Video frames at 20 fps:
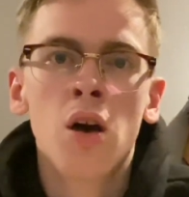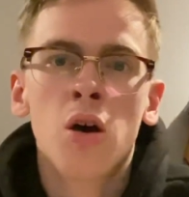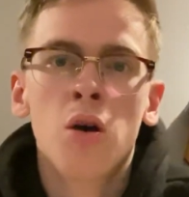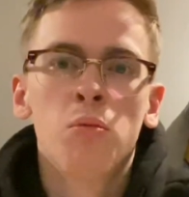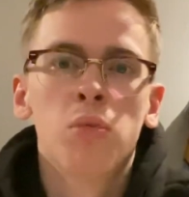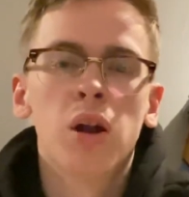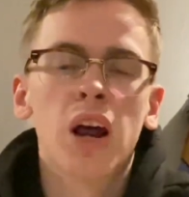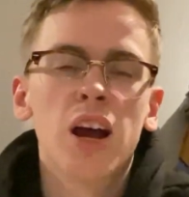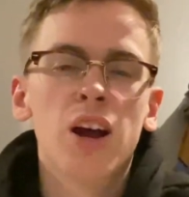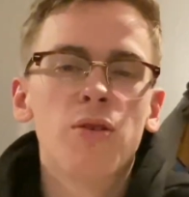
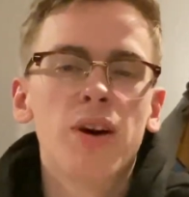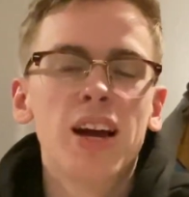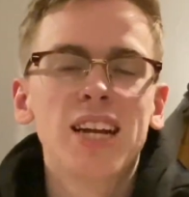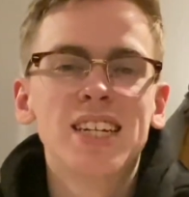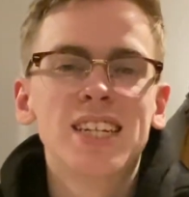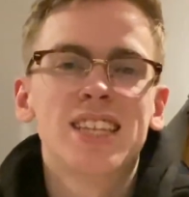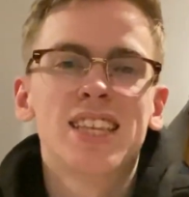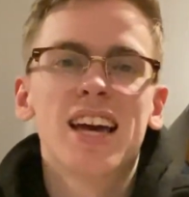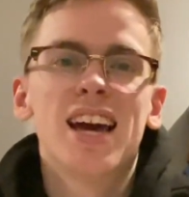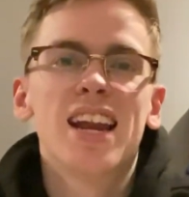Player
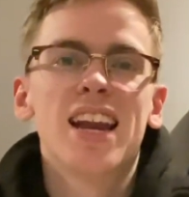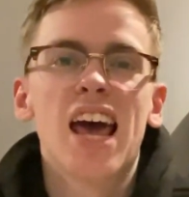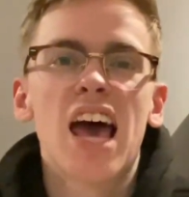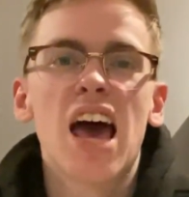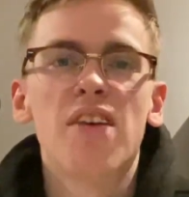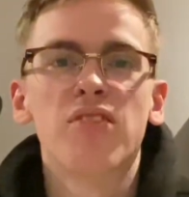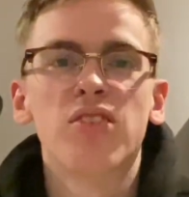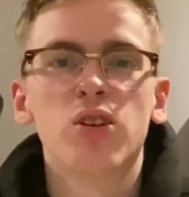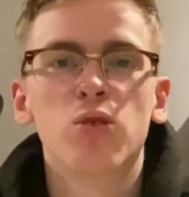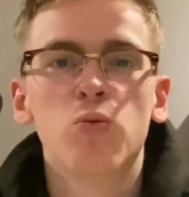ratings then,
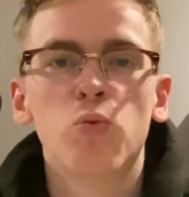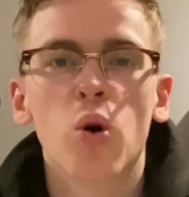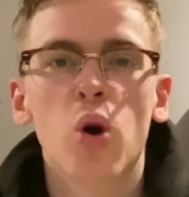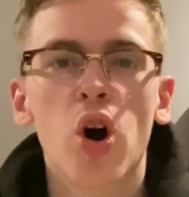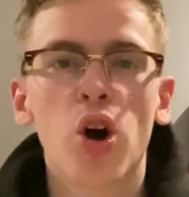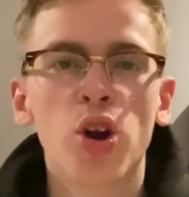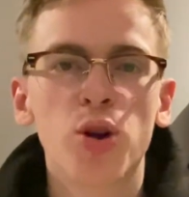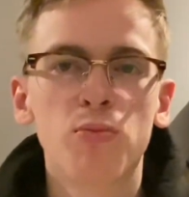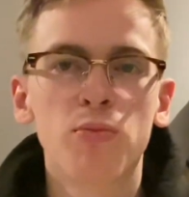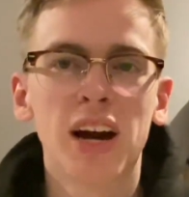Everton
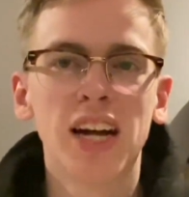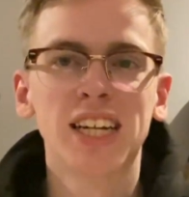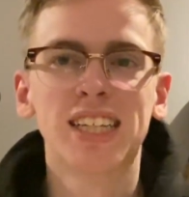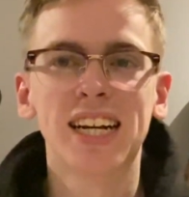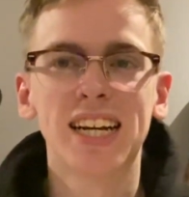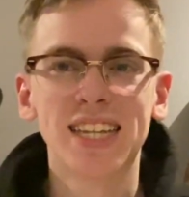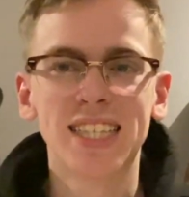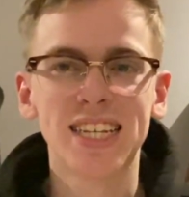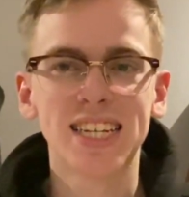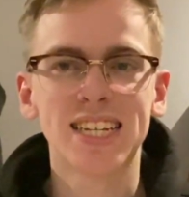1,
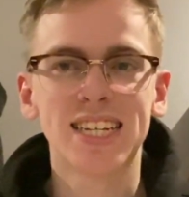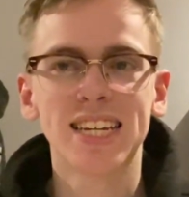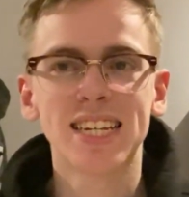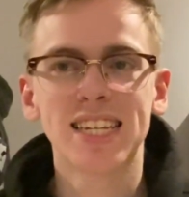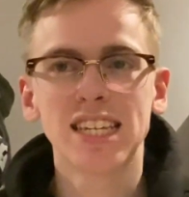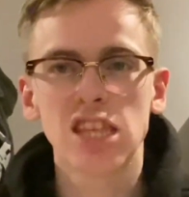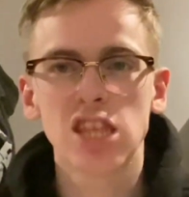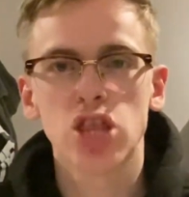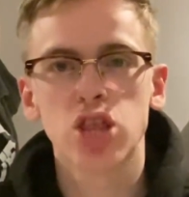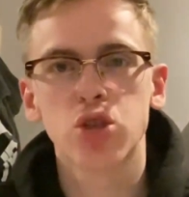Manchester
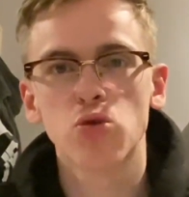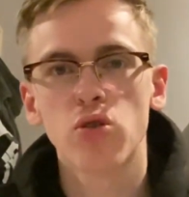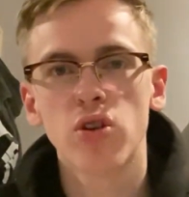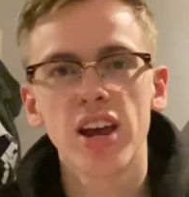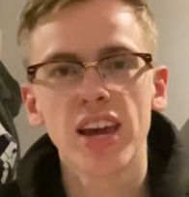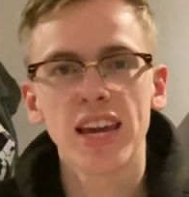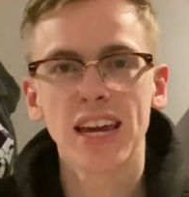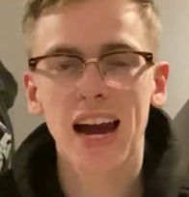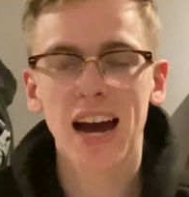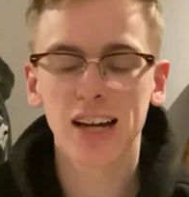City
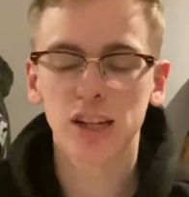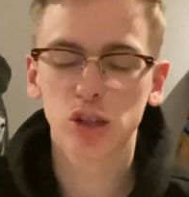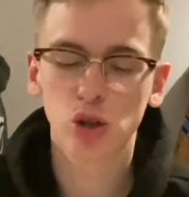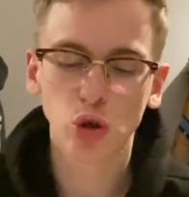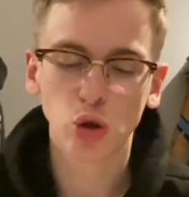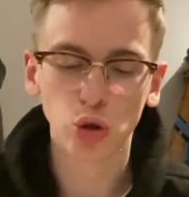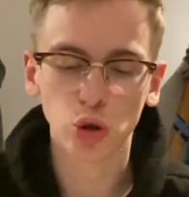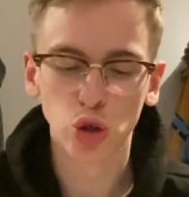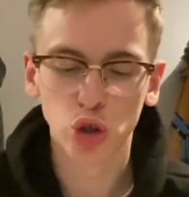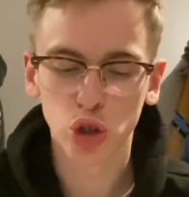3 at
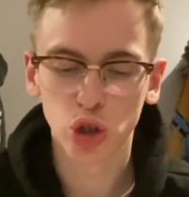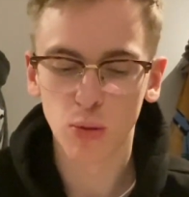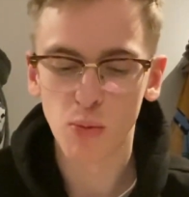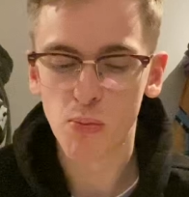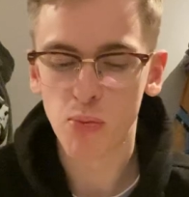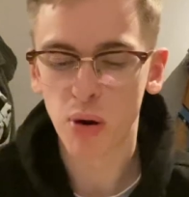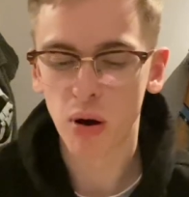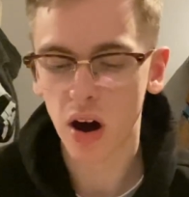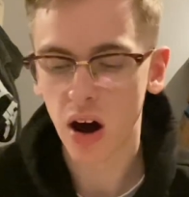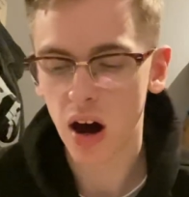Goodison
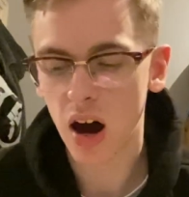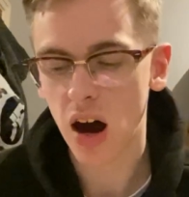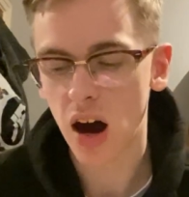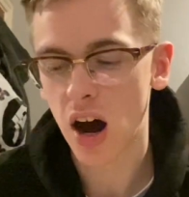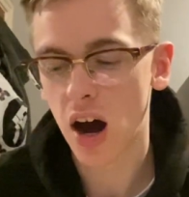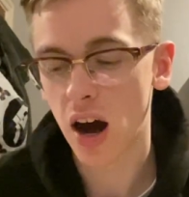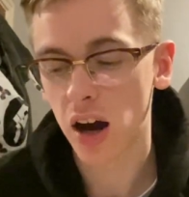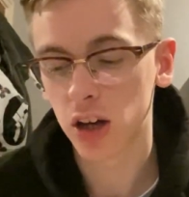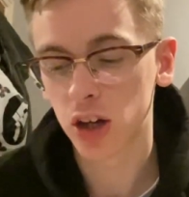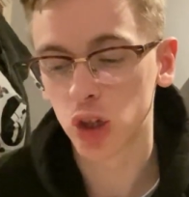Park.